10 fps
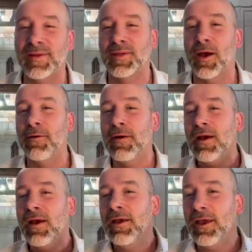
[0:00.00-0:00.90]
So,
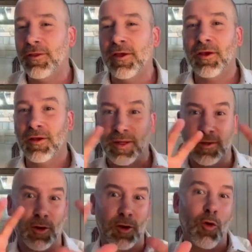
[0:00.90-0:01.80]
there's this
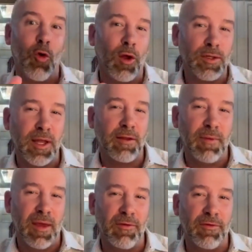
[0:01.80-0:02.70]
sort of core set of
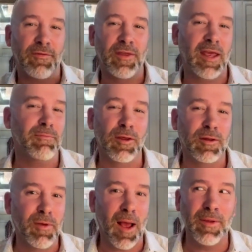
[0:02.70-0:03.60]
maybe 15, but there's
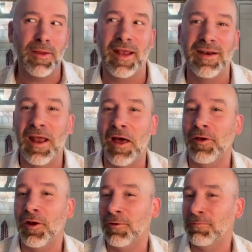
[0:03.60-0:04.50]
probably another,